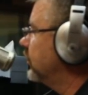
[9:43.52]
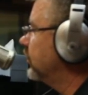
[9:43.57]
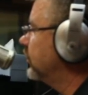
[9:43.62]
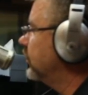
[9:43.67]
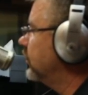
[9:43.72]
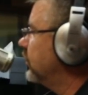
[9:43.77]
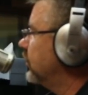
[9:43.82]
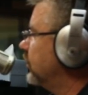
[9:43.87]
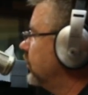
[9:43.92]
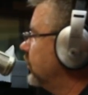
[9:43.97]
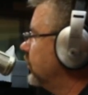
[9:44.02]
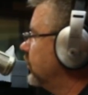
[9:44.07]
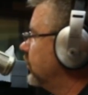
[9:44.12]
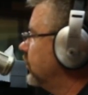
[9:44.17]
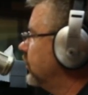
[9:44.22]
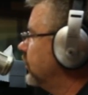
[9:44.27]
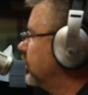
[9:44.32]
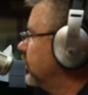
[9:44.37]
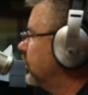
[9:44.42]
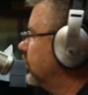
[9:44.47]

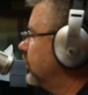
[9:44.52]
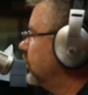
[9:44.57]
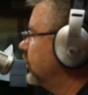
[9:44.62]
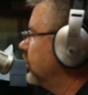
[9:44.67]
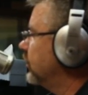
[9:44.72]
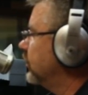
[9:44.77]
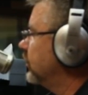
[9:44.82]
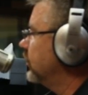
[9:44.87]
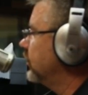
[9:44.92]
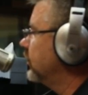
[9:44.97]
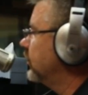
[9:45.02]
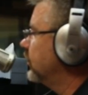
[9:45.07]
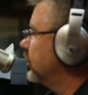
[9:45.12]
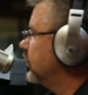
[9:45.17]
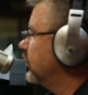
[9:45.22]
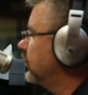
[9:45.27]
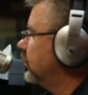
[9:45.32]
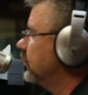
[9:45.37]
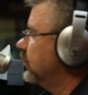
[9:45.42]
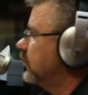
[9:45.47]

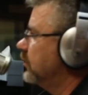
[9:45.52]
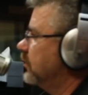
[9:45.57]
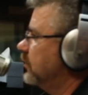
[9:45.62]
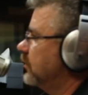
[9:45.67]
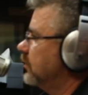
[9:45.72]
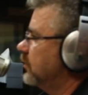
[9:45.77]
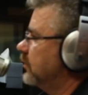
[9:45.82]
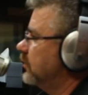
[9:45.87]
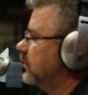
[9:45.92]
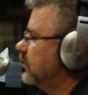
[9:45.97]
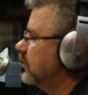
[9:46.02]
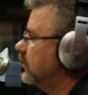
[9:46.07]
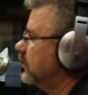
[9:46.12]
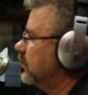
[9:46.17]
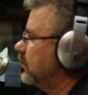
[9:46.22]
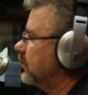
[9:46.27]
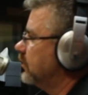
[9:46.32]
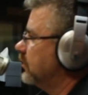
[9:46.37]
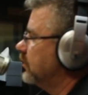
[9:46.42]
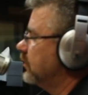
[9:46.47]
(not speaking)